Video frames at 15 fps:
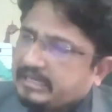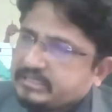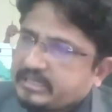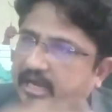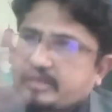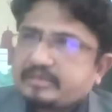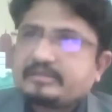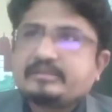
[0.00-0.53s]

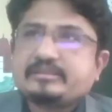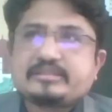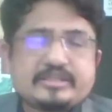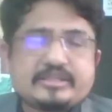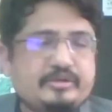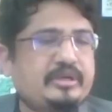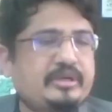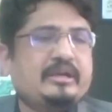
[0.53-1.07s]
our
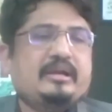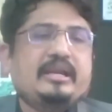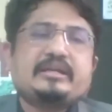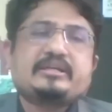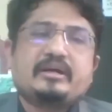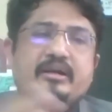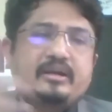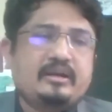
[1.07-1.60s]
student,
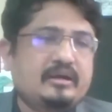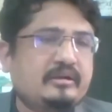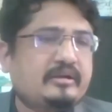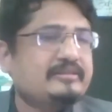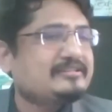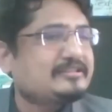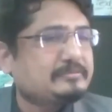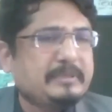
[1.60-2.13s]
let our
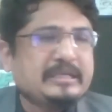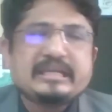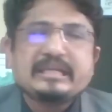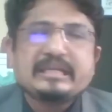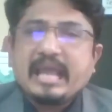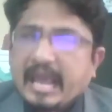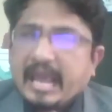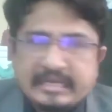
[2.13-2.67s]
learner speak
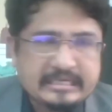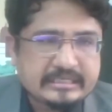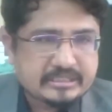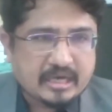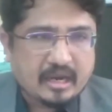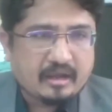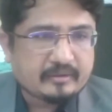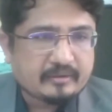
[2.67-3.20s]
in any
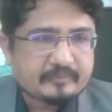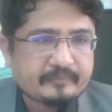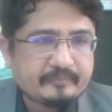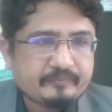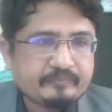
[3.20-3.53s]
tongue.